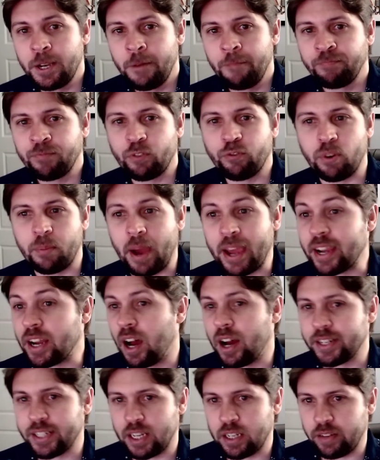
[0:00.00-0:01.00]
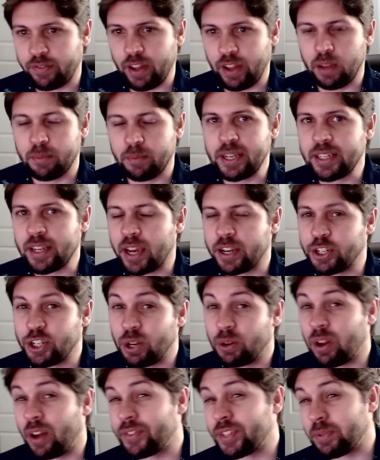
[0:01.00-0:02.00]
For my content development, I showed
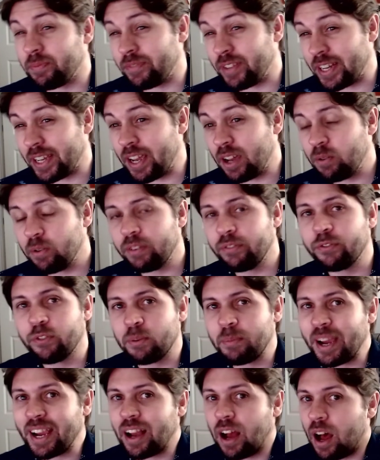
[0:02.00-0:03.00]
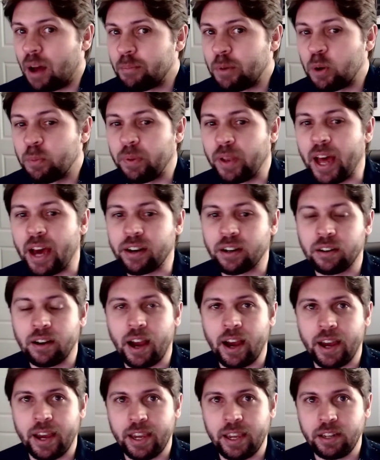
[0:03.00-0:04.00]
off some video, and for my combo platter,
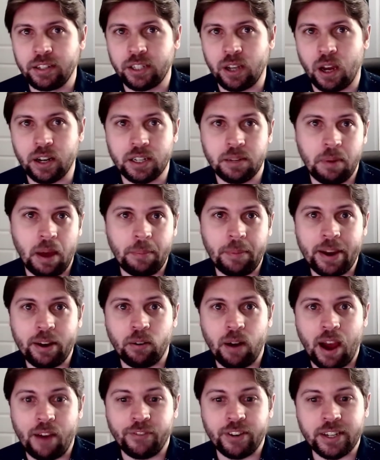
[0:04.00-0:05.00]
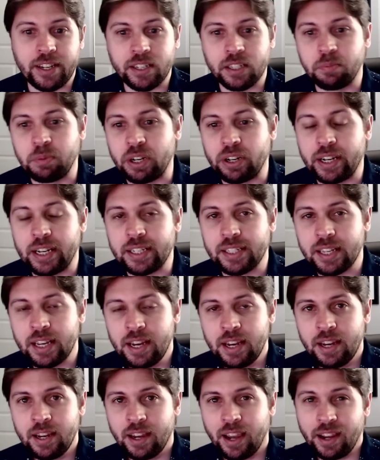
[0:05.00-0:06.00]
I talked about my graphic experience
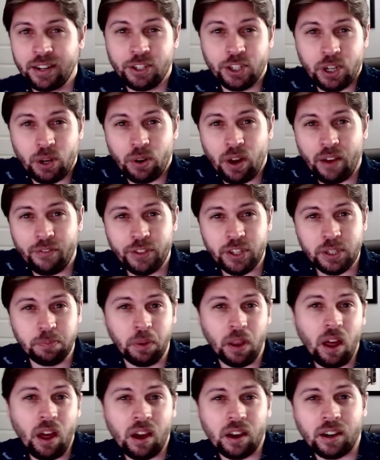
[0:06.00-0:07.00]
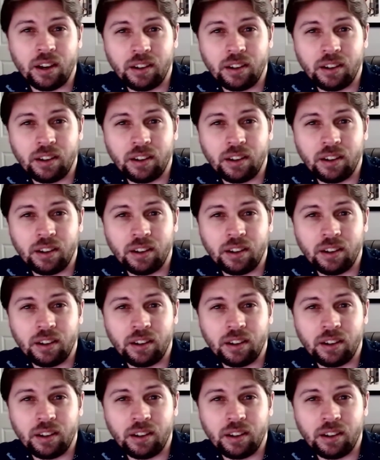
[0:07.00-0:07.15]
and showed off this blog.